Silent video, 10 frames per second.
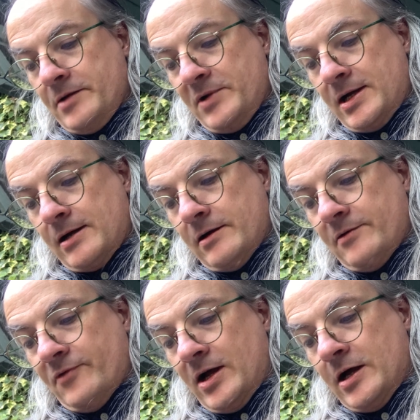And then we have,
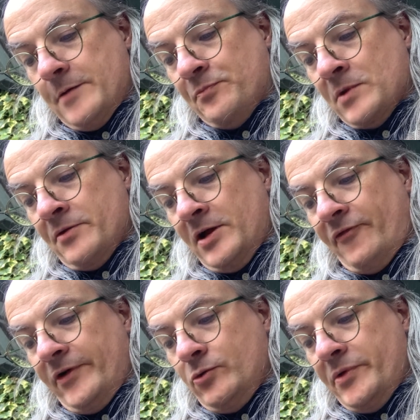um, they
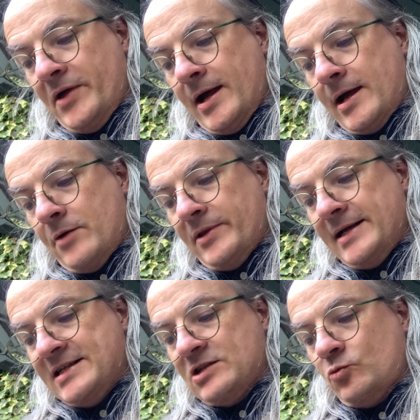fill with air with
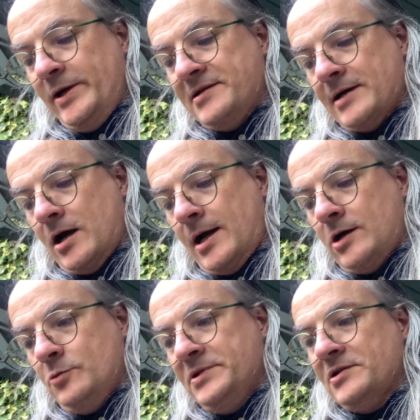a sweet
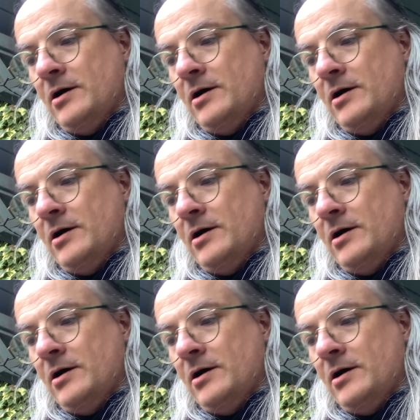almond